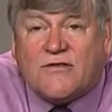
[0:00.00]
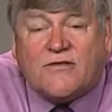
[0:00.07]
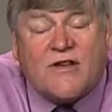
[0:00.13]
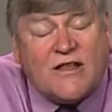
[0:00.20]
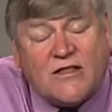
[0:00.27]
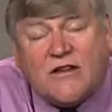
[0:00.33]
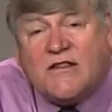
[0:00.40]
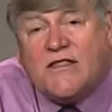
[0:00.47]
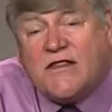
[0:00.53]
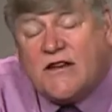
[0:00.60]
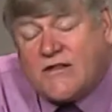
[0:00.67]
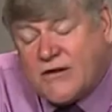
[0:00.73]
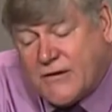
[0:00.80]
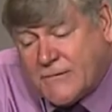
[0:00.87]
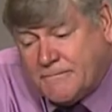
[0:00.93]
So I looked at the
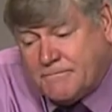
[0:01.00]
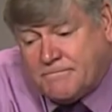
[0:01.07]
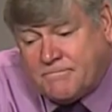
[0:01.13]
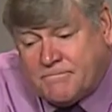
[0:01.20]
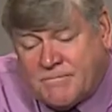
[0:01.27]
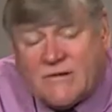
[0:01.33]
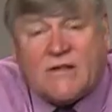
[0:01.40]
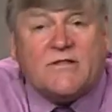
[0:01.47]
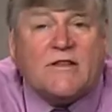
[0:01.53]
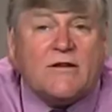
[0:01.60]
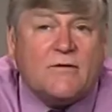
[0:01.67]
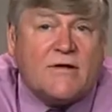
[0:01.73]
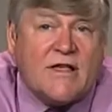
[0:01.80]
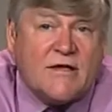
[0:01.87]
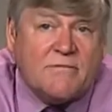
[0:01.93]
guitar and I said,
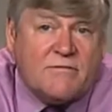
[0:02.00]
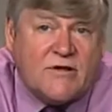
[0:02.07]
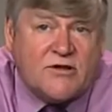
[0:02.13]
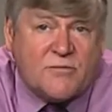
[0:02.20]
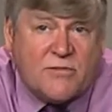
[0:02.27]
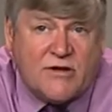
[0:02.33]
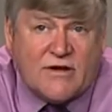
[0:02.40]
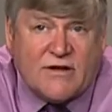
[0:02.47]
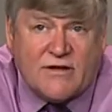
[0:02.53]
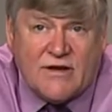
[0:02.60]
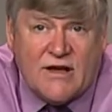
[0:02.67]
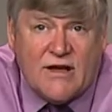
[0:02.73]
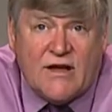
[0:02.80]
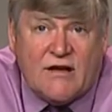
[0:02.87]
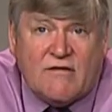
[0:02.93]
okay, let's put it,
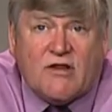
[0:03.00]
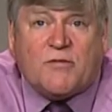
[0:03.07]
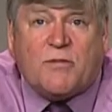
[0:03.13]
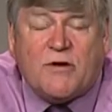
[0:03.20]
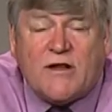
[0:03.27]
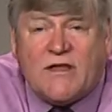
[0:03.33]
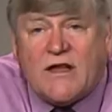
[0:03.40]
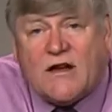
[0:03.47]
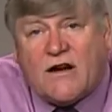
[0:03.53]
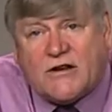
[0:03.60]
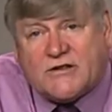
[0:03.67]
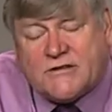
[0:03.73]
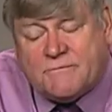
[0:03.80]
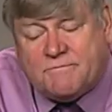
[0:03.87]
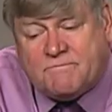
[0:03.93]
let's put it in the
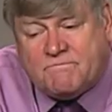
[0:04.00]
auction.